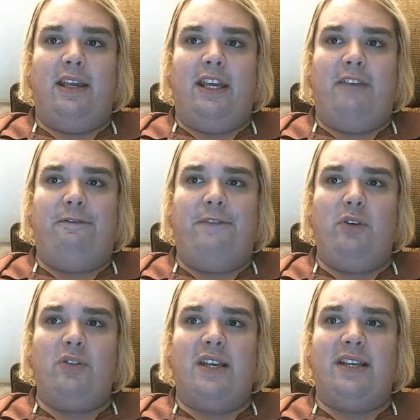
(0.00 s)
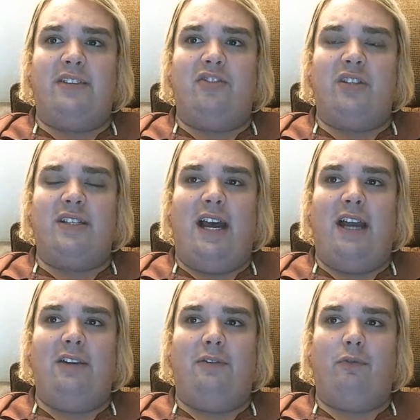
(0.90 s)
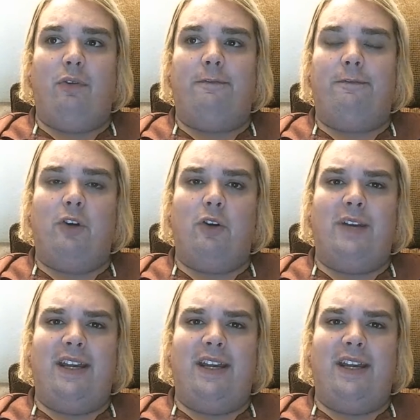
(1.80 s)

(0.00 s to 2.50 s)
it feels like it's just kind of reverting.